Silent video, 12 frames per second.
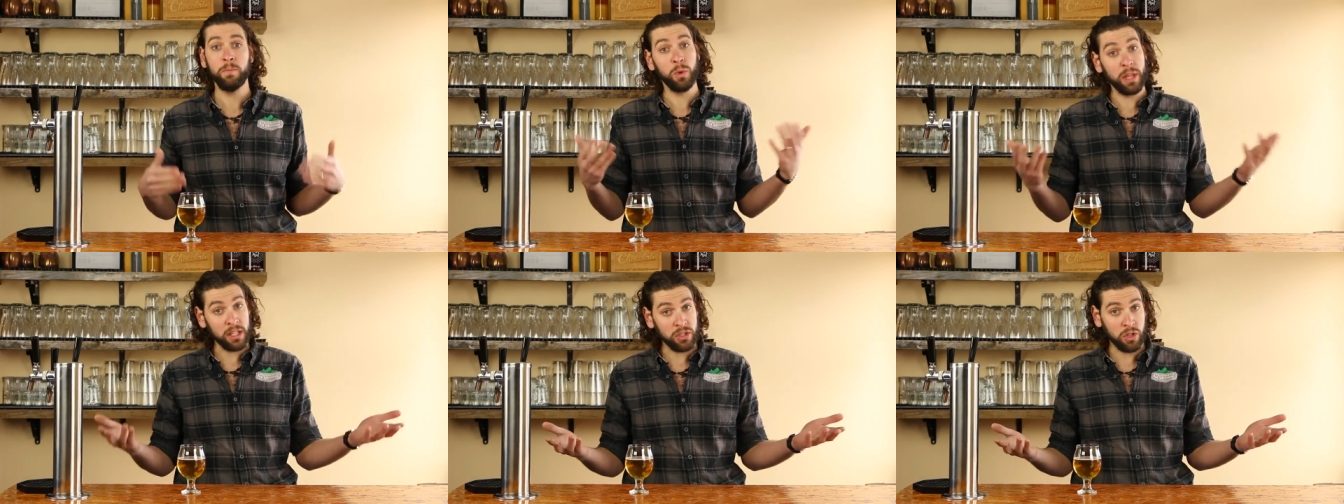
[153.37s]

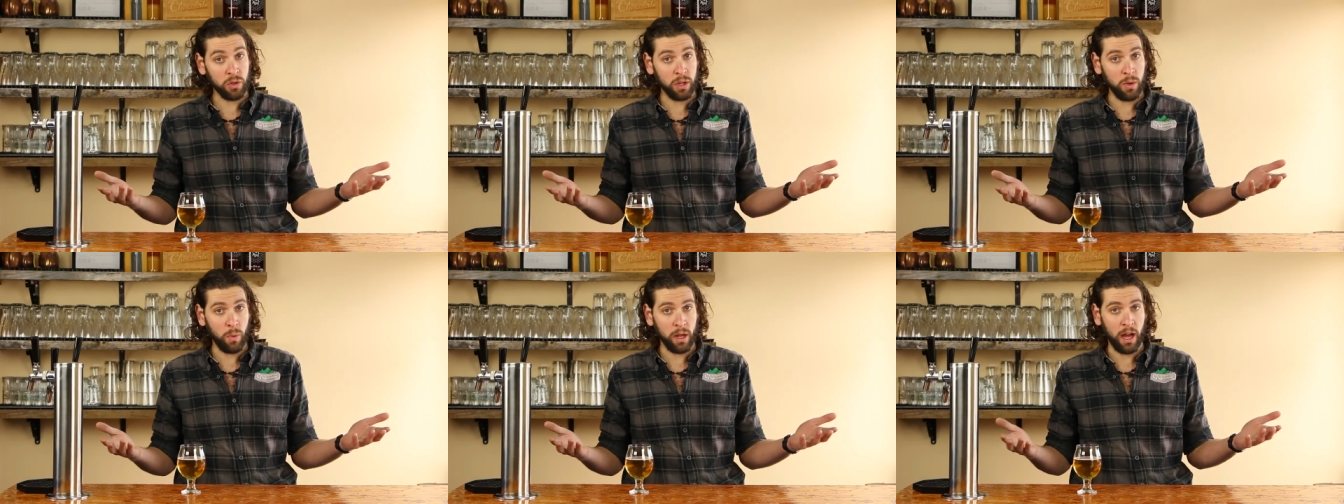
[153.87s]
Well, that's
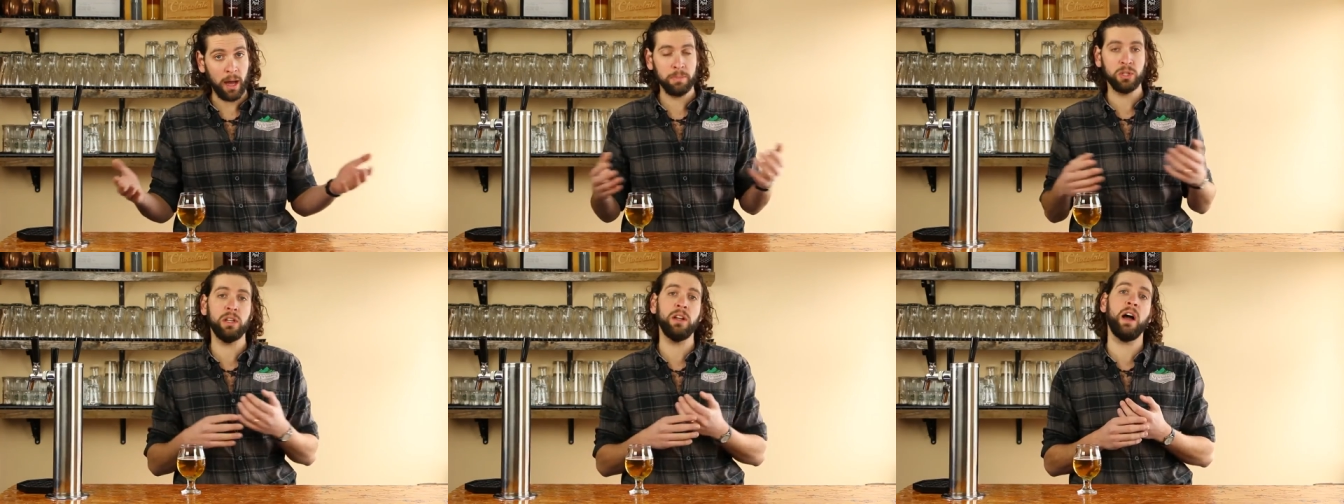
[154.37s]
certainly one
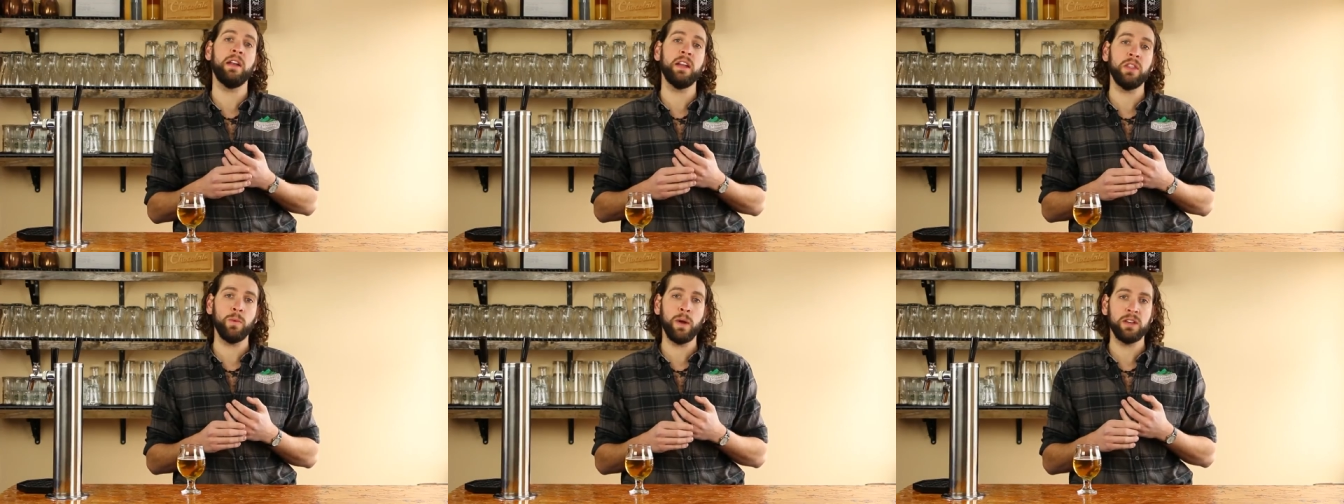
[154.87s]
option.
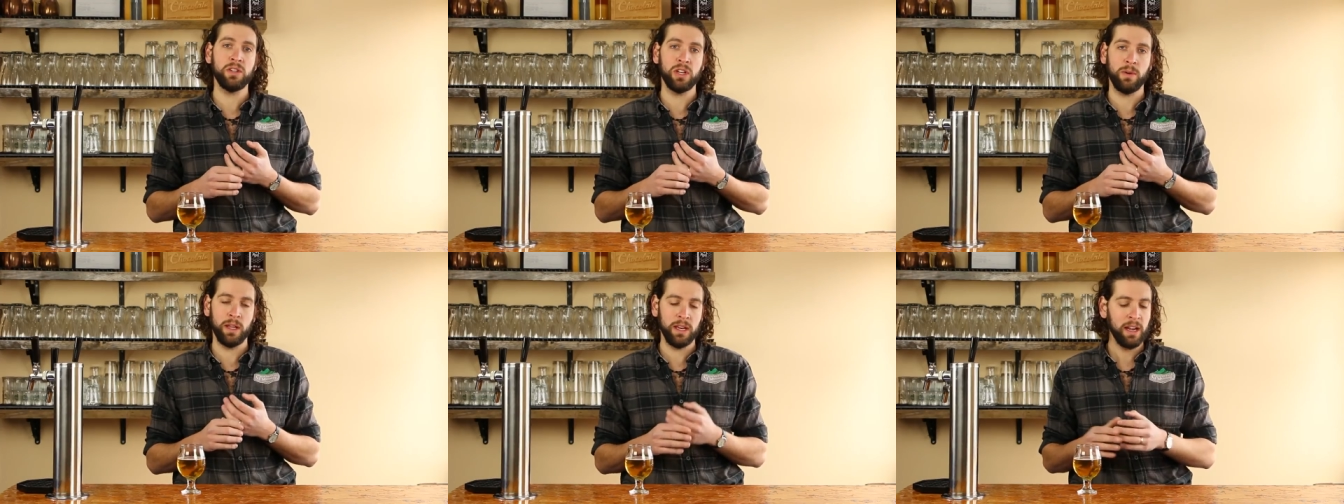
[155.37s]
Another way to
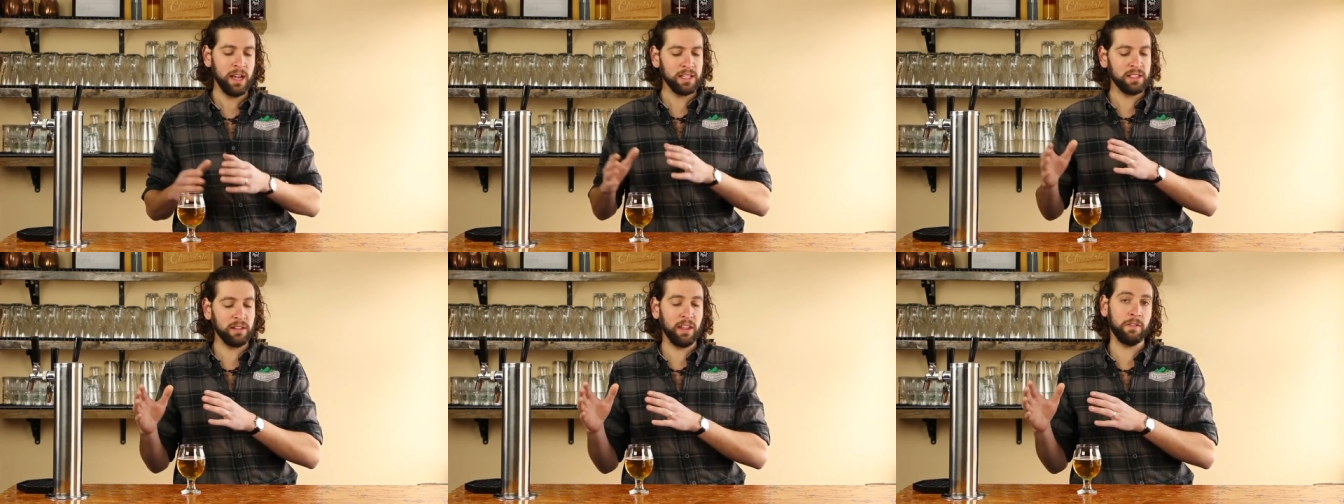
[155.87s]
do it
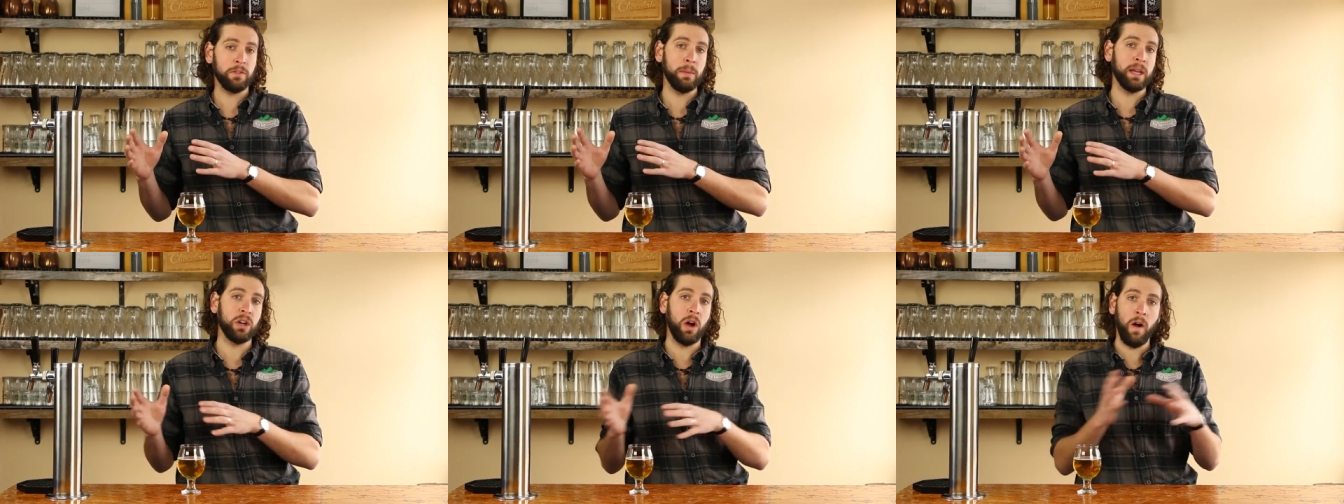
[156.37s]
is to let it
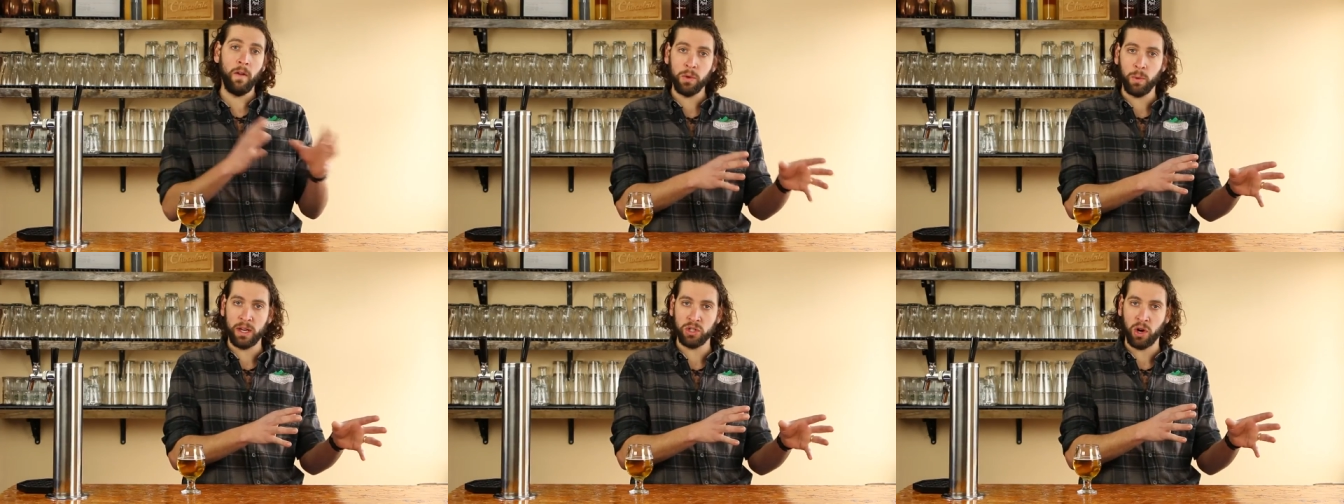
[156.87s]
ferment all
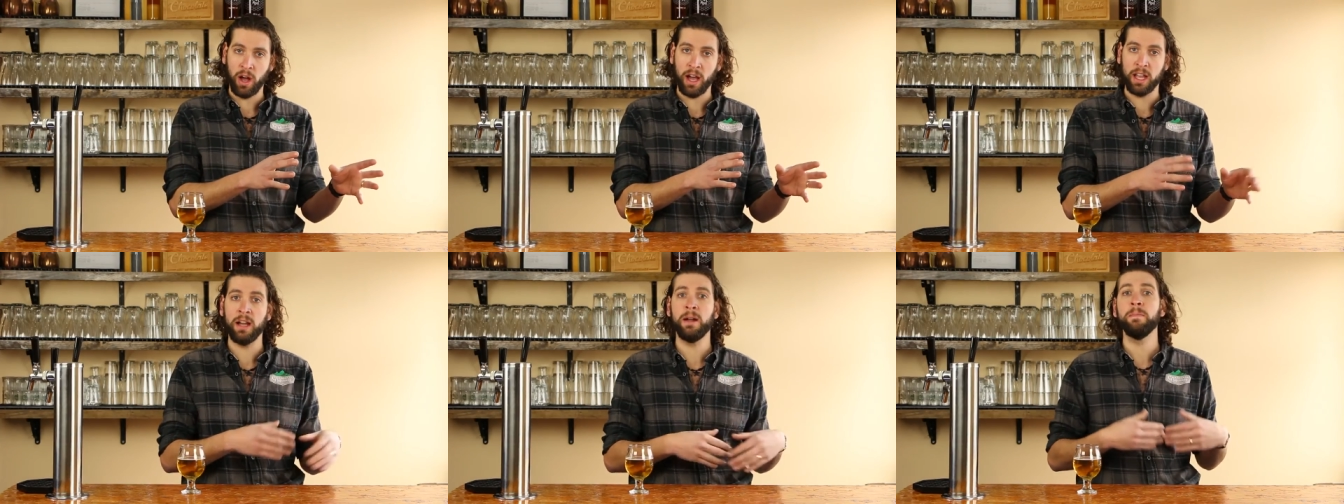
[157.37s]
the way
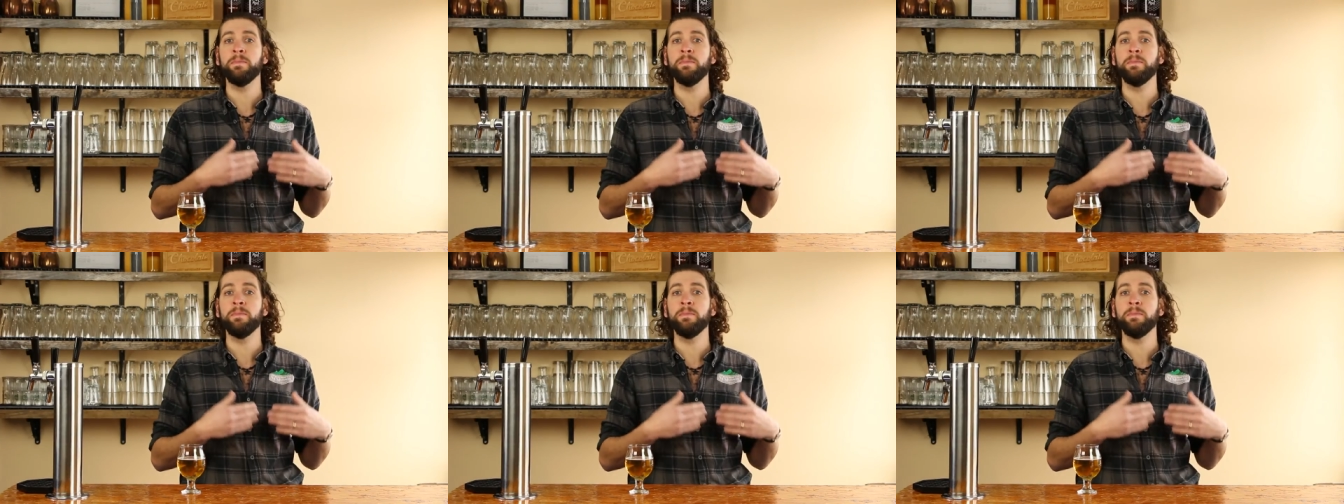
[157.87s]
dry,